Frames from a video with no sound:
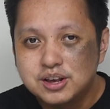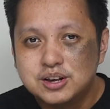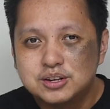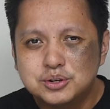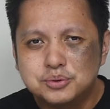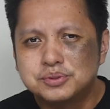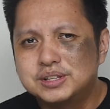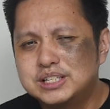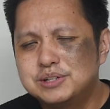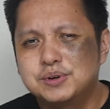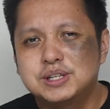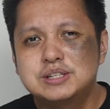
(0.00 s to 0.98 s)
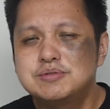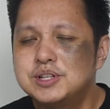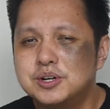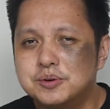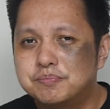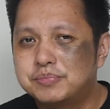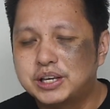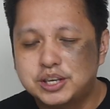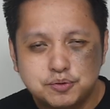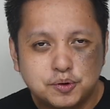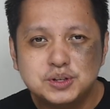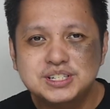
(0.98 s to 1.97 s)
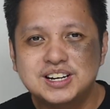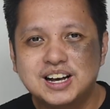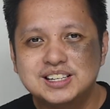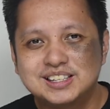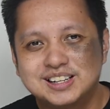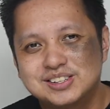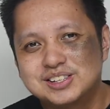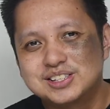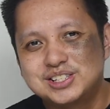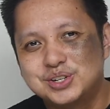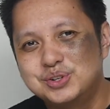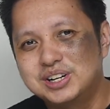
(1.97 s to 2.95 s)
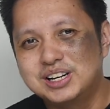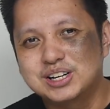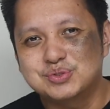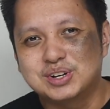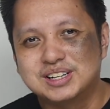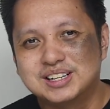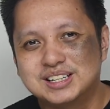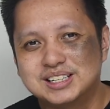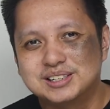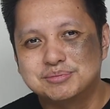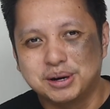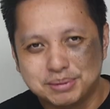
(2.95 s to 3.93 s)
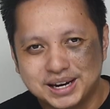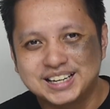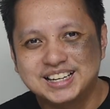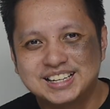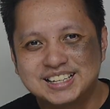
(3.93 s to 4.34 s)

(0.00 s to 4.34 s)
So that's it for this video. Thank you for watching guys and I'll see you in the next one. Bye bye.